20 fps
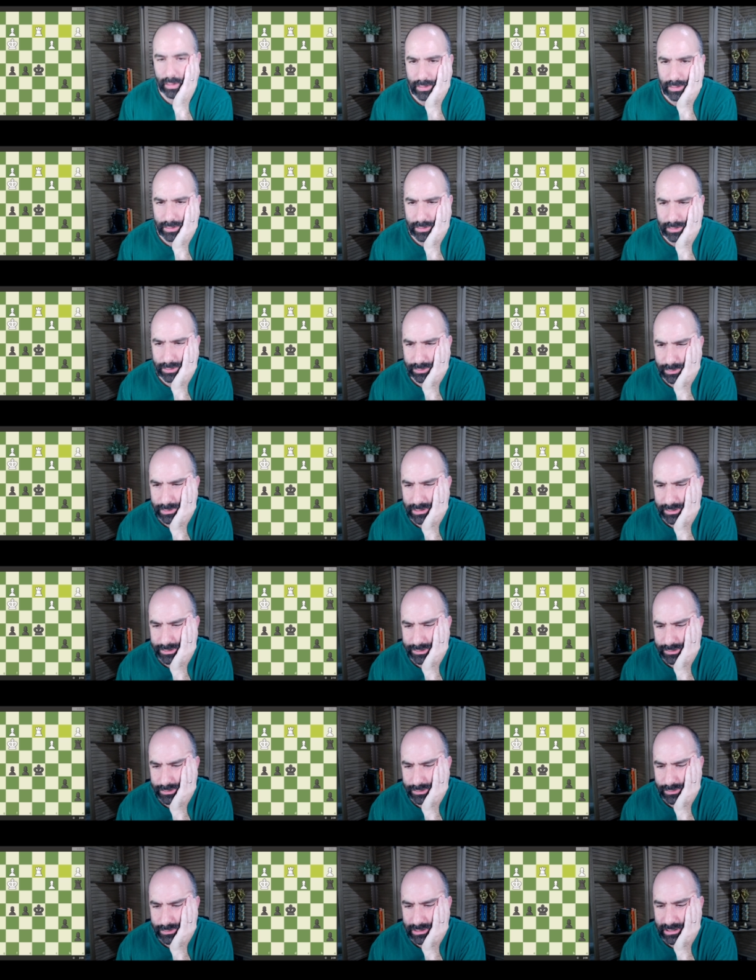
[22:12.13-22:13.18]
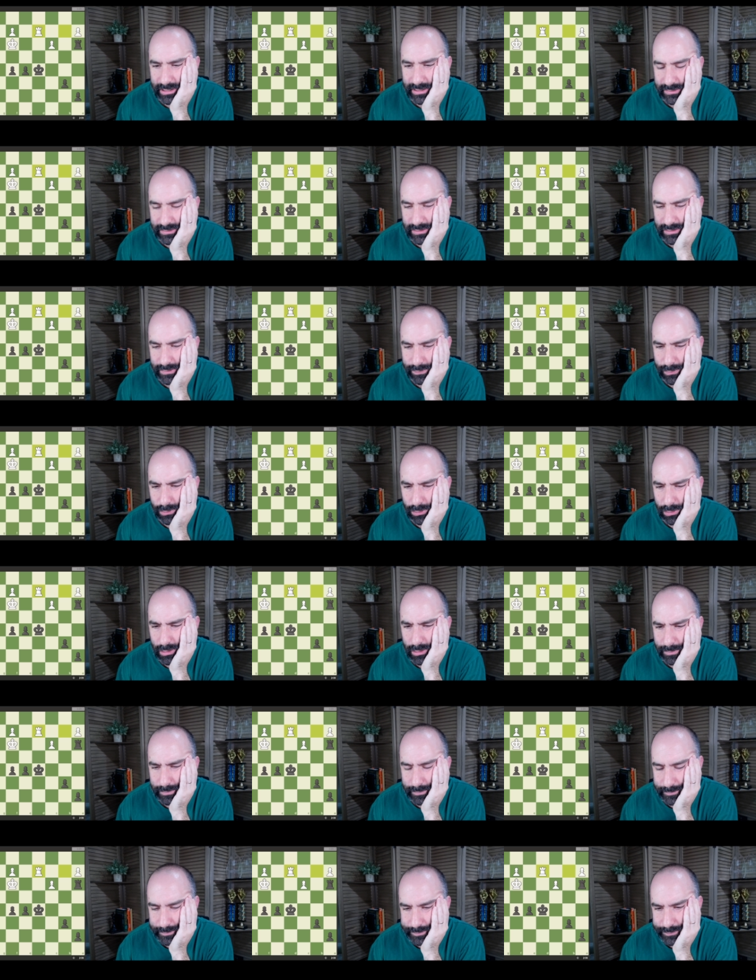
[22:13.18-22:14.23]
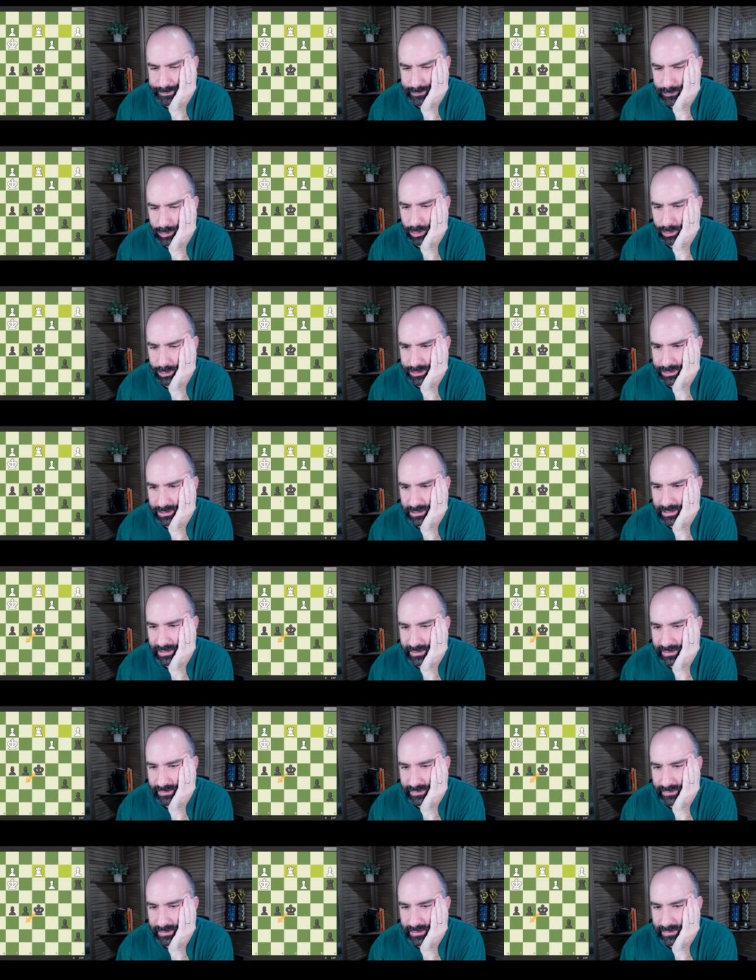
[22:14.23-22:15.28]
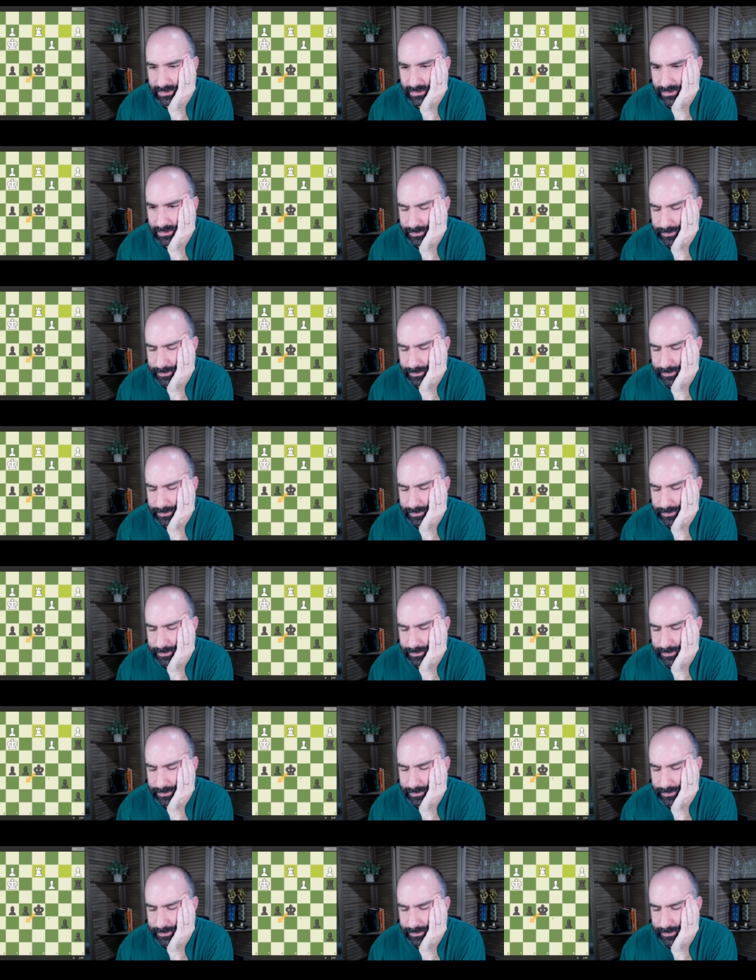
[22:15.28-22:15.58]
So we could do king c4 or just king e6.